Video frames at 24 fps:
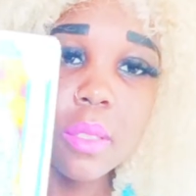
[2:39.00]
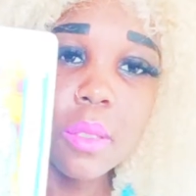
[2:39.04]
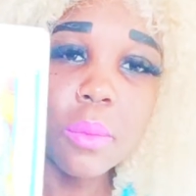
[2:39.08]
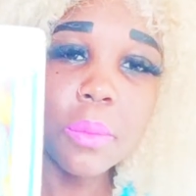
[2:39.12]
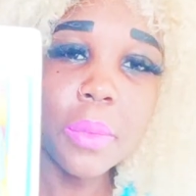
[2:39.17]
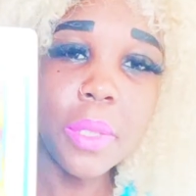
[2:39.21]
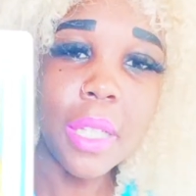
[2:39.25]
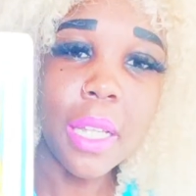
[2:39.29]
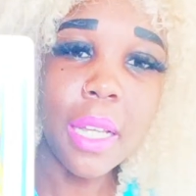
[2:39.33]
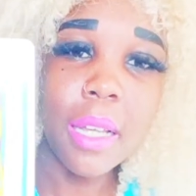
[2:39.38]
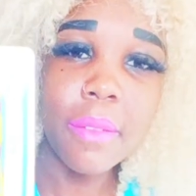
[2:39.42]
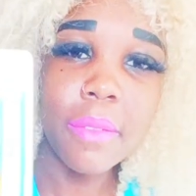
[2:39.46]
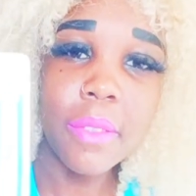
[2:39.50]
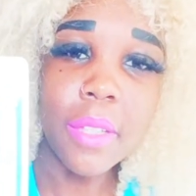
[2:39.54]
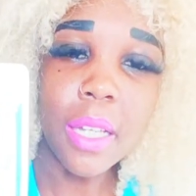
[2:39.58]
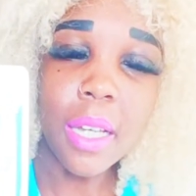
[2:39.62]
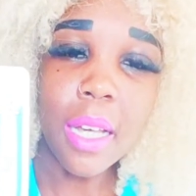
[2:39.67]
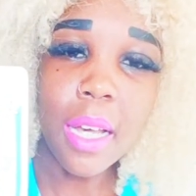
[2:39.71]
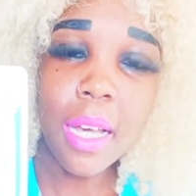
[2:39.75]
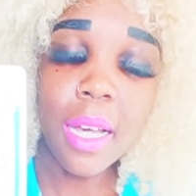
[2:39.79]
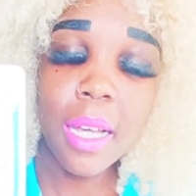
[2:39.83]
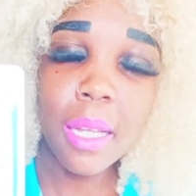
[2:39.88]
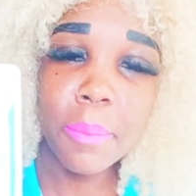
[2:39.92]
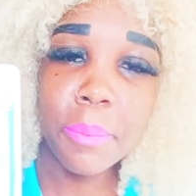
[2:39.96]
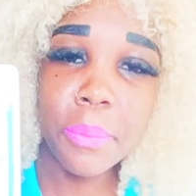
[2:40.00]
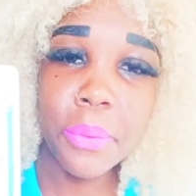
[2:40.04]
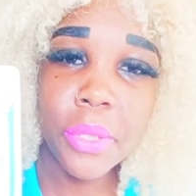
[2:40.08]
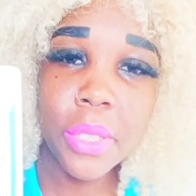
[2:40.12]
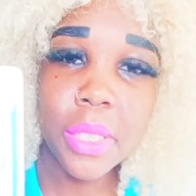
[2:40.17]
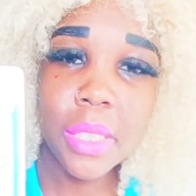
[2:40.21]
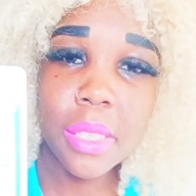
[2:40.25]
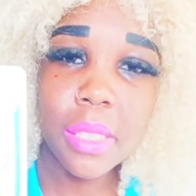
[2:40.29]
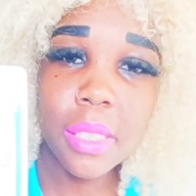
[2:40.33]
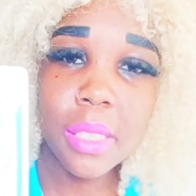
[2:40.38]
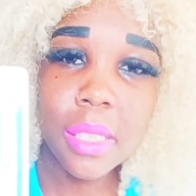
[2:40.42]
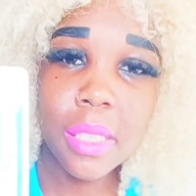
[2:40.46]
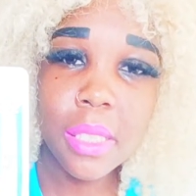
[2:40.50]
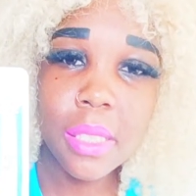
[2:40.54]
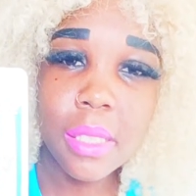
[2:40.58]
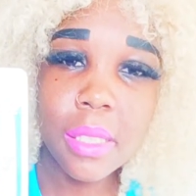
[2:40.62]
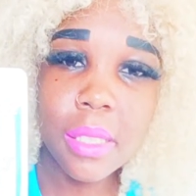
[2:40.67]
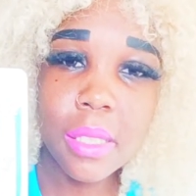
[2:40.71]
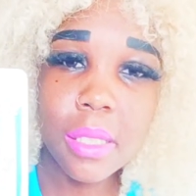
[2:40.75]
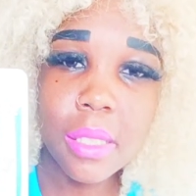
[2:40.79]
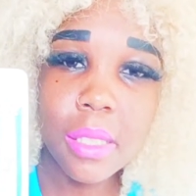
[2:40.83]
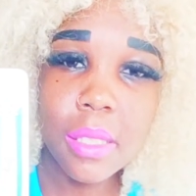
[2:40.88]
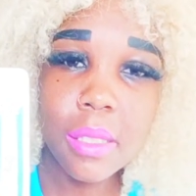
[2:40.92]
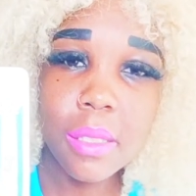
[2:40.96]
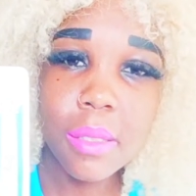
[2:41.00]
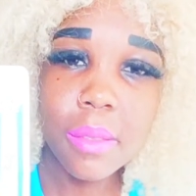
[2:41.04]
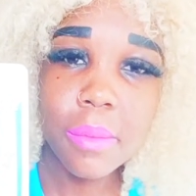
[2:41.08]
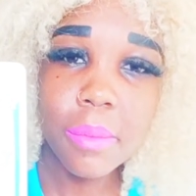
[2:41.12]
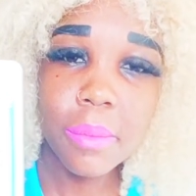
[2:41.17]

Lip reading: We have the High Priestess.